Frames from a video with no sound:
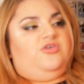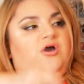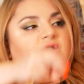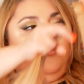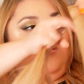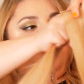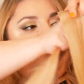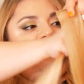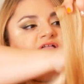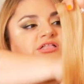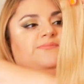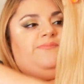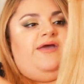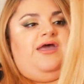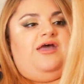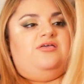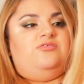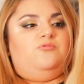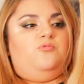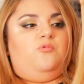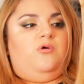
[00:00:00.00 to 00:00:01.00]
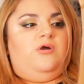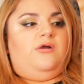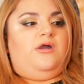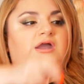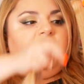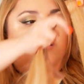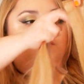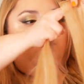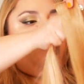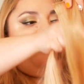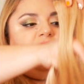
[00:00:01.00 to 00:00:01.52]
So it depends
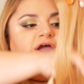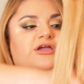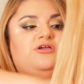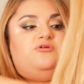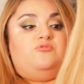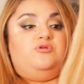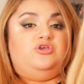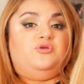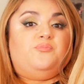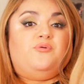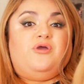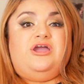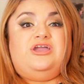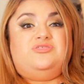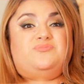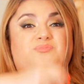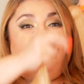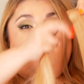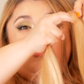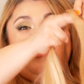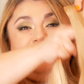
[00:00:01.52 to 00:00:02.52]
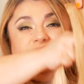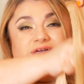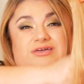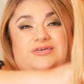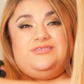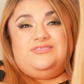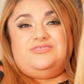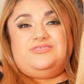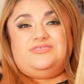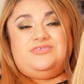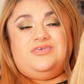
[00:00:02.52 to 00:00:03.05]
what your price
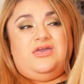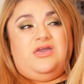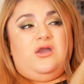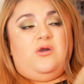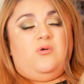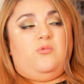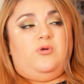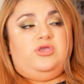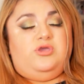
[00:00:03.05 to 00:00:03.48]
point is,